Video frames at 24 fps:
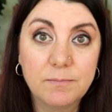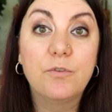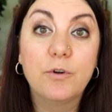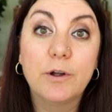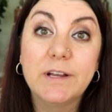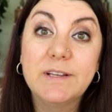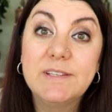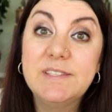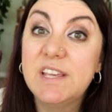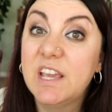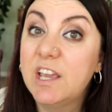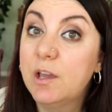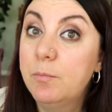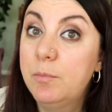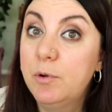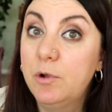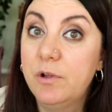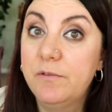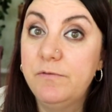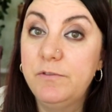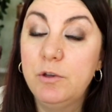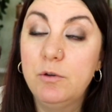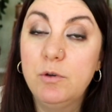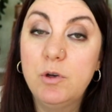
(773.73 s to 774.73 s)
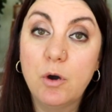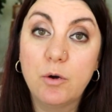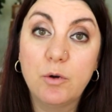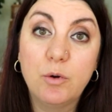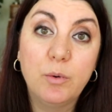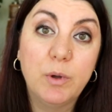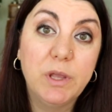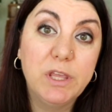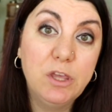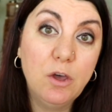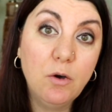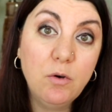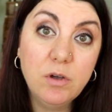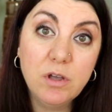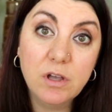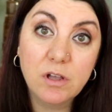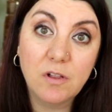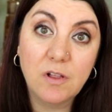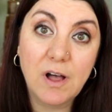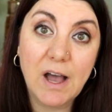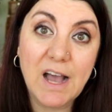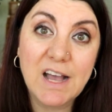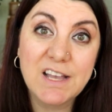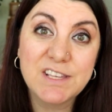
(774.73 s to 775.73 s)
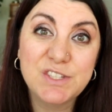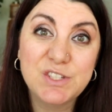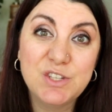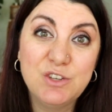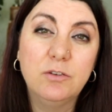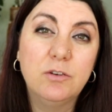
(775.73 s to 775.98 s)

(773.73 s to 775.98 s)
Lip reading: For example, if you go to a yoga class,